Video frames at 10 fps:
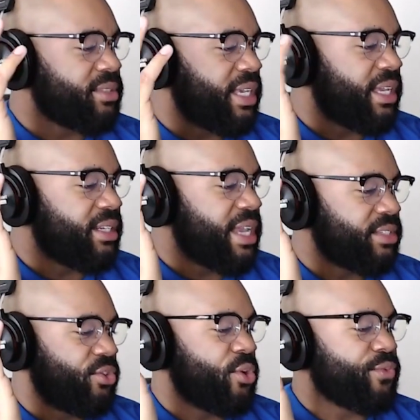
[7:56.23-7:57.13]
And as
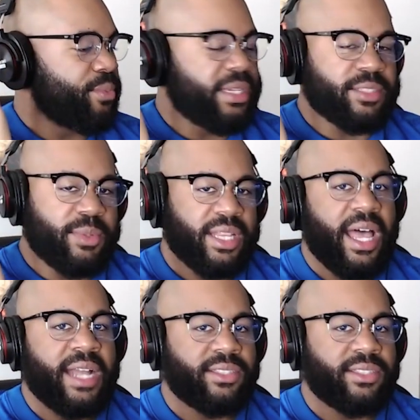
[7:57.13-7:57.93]
you know, for me, it's been a lot.